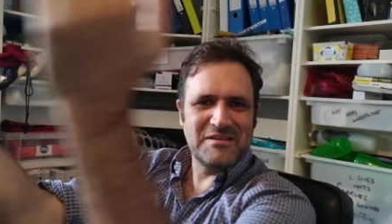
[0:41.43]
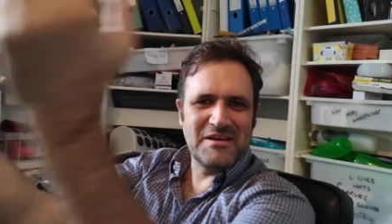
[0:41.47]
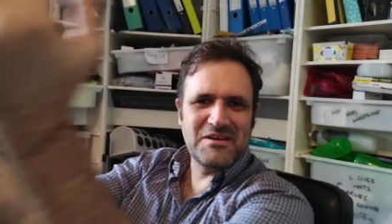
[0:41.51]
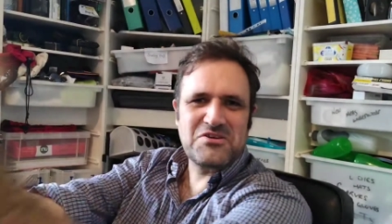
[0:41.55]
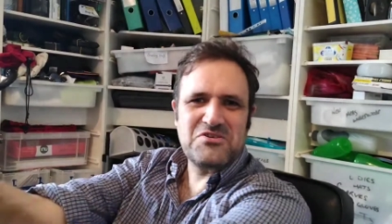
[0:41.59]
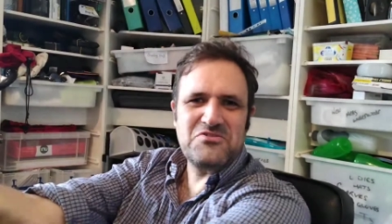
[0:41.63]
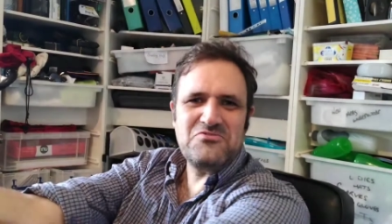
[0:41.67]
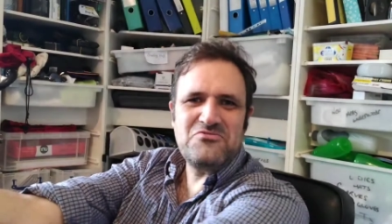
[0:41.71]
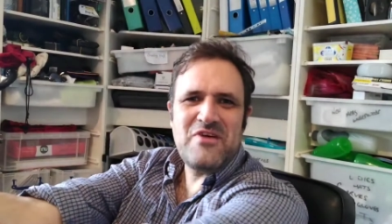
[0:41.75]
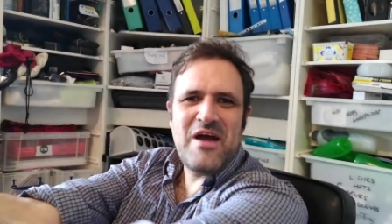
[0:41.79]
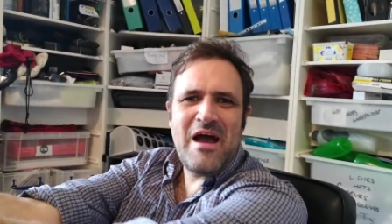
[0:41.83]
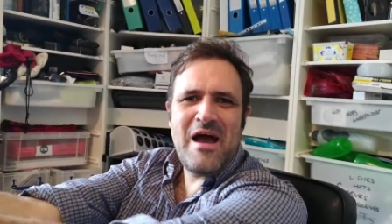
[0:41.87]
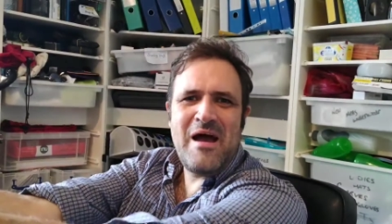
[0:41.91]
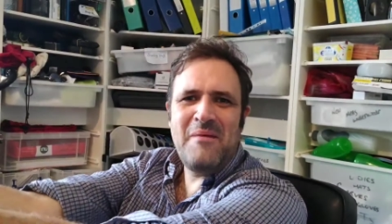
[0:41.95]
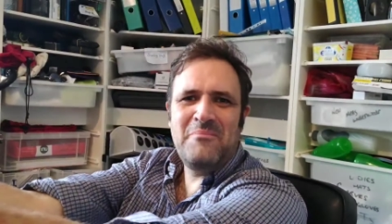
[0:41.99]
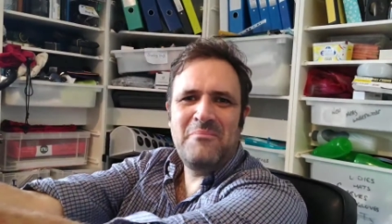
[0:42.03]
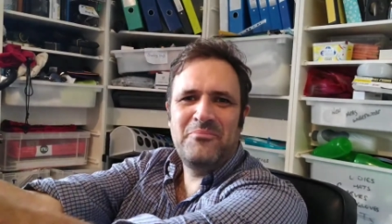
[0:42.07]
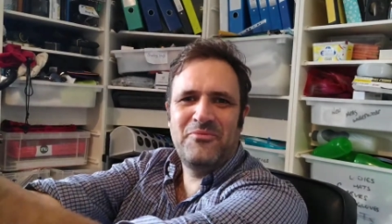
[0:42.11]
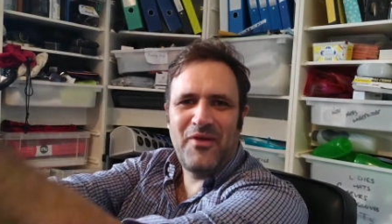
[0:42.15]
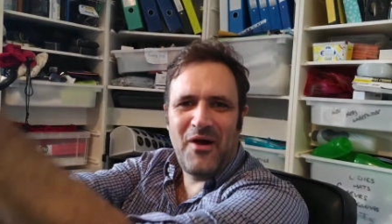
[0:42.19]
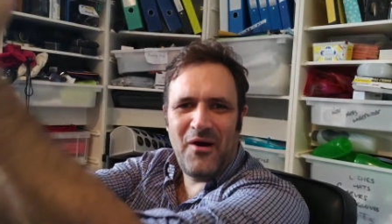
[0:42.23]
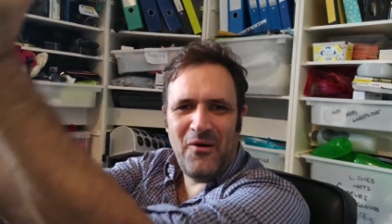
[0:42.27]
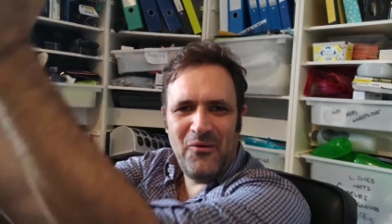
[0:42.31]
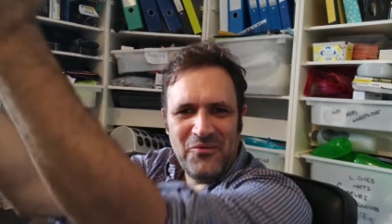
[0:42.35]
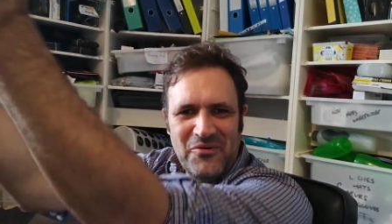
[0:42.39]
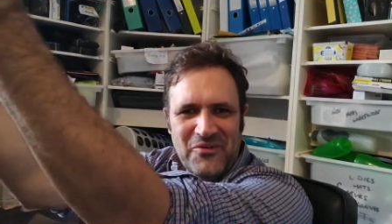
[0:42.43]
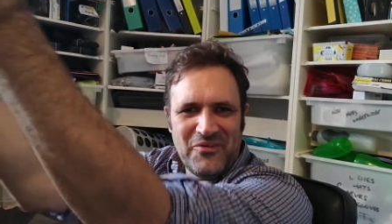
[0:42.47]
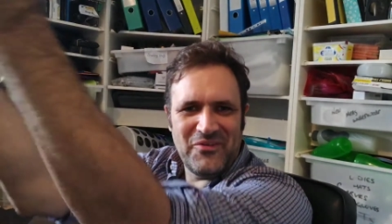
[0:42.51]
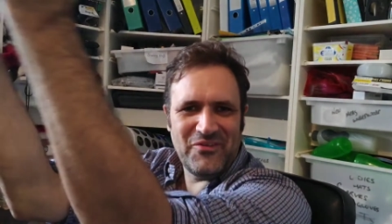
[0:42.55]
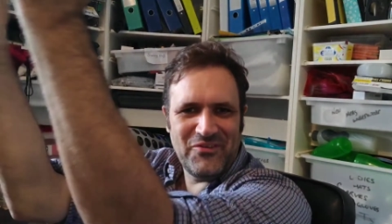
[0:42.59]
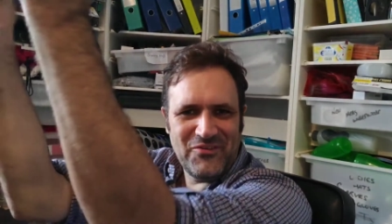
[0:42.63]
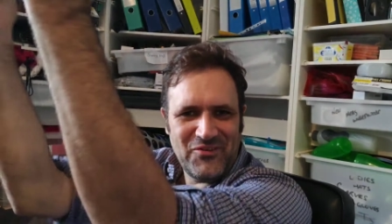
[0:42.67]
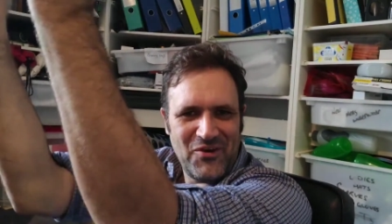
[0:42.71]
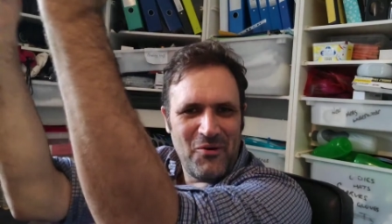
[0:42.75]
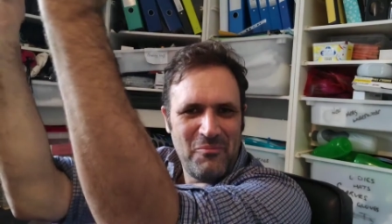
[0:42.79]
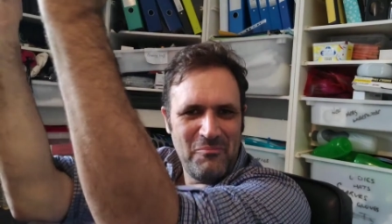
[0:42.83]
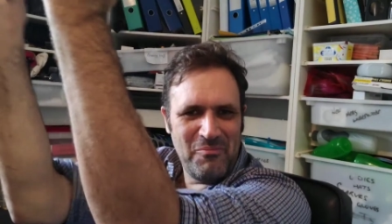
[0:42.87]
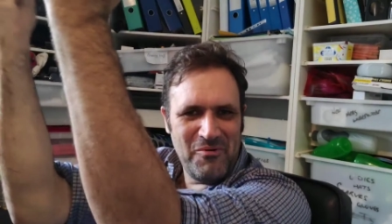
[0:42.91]
I grabbed hold of the
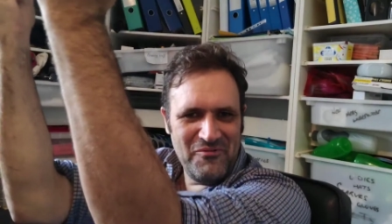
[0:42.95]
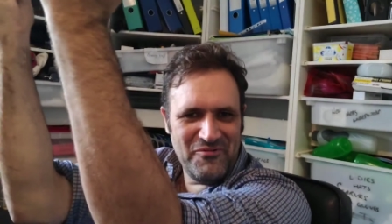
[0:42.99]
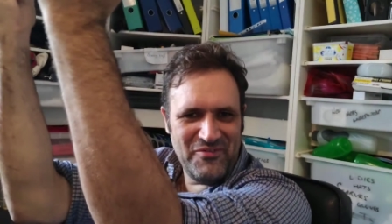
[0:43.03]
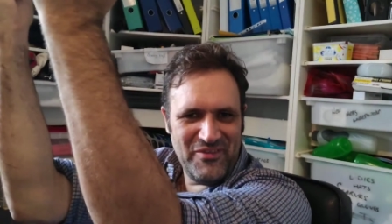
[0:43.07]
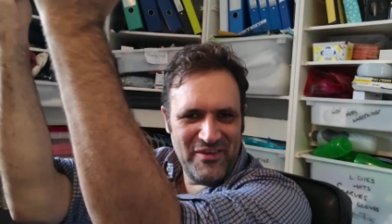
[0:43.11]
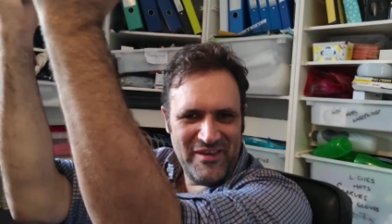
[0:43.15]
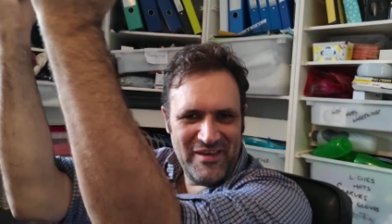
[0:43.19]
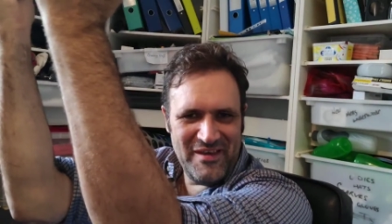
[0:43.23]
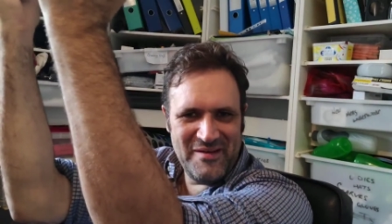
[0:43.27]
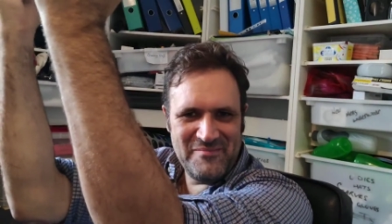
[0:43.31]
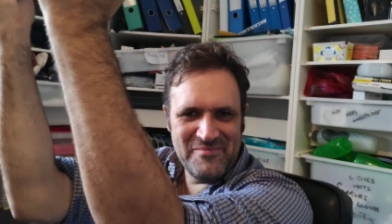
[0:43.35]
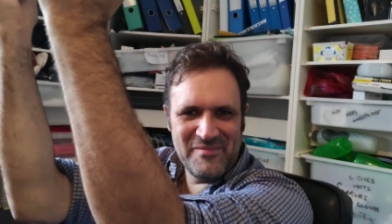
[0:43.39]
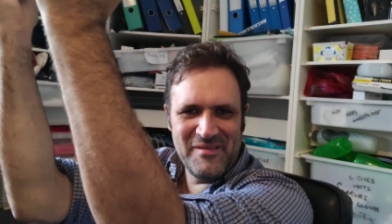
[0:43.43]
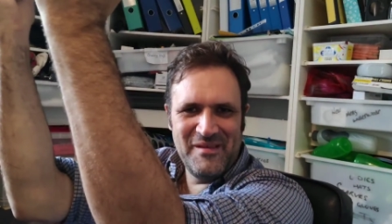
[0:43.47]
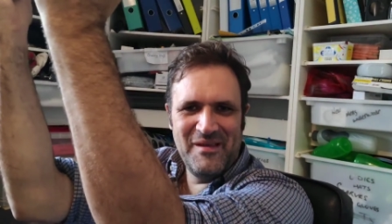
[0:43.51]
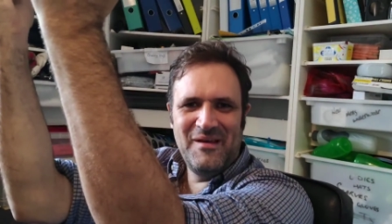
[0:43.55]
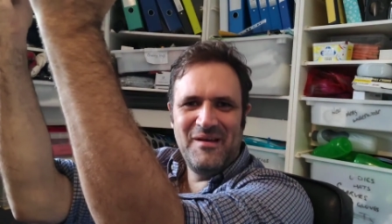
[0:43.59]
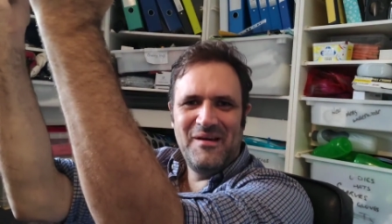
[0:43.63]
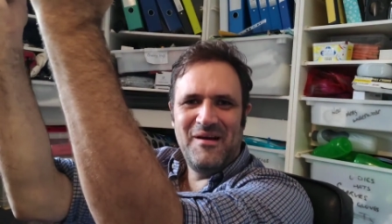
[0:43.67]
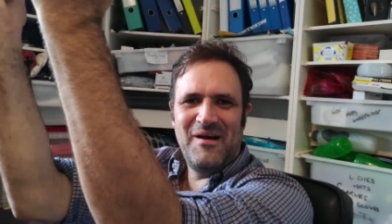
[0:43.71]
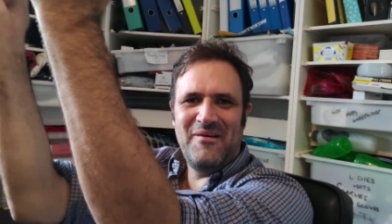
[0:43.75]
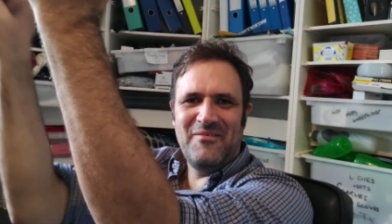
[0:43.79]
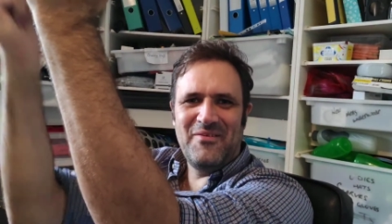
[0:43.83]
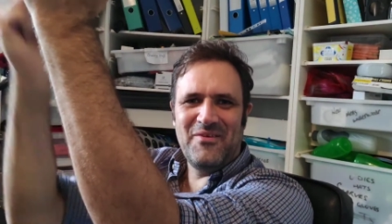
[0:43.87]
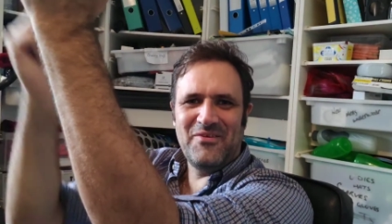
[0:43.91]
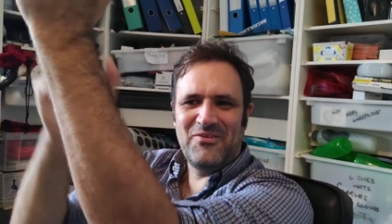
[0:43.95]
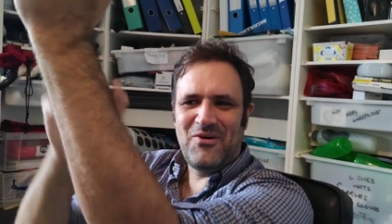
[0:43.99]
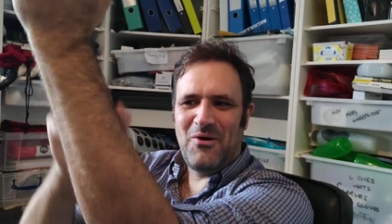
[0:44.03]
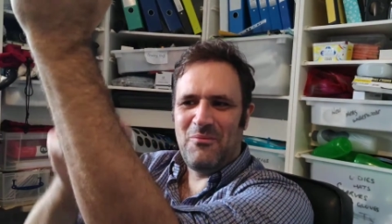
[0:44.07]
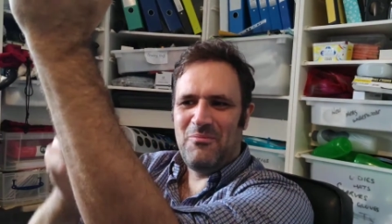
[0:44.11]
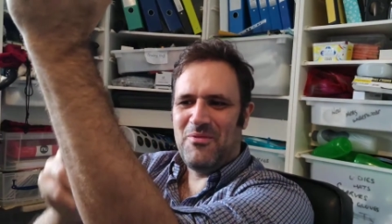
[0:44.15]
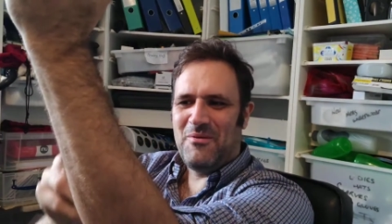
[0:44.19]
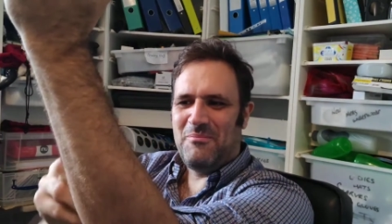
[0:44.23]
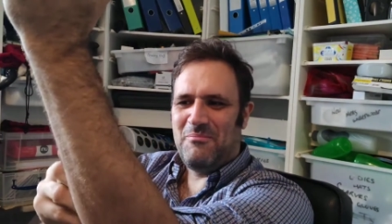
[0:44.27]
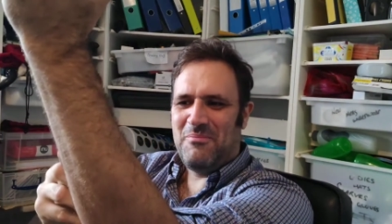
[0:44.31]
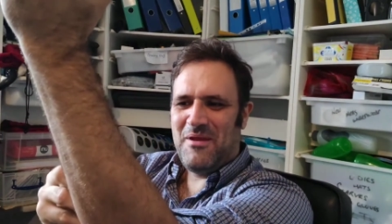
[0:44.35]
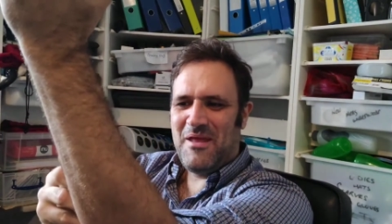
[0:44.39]
top of the